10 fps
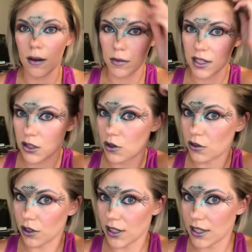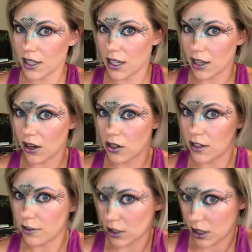because you can really see like on
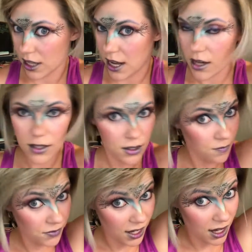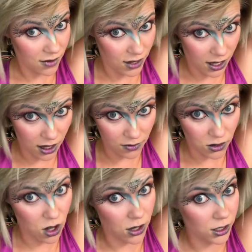different lengths. I have like kind
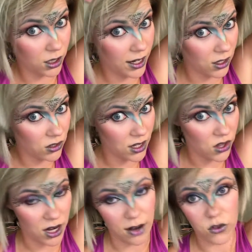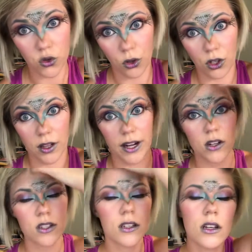of longer layers and then I have shorter
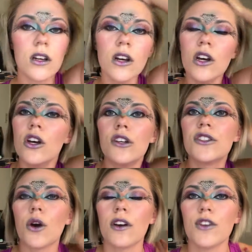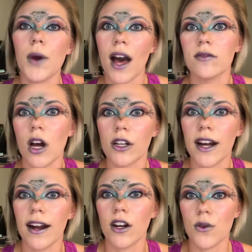layers. So if you have
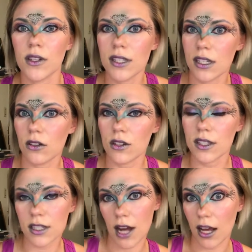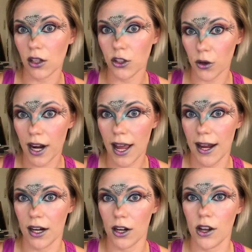longer hair, you can still style your
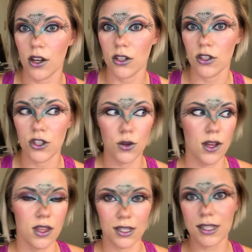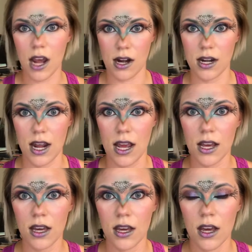hair doing this
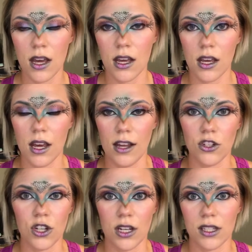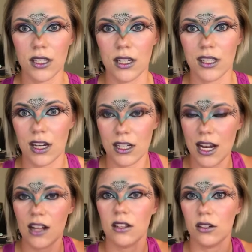technique. It just is going to
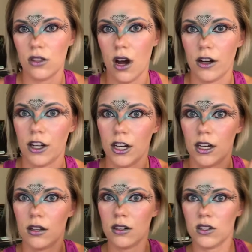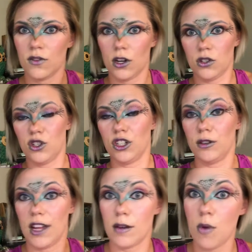take a little longer as far as
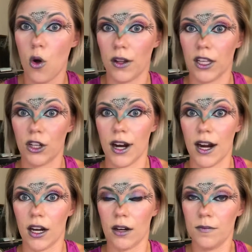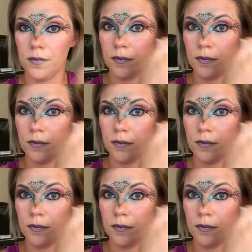you're like pulling your hair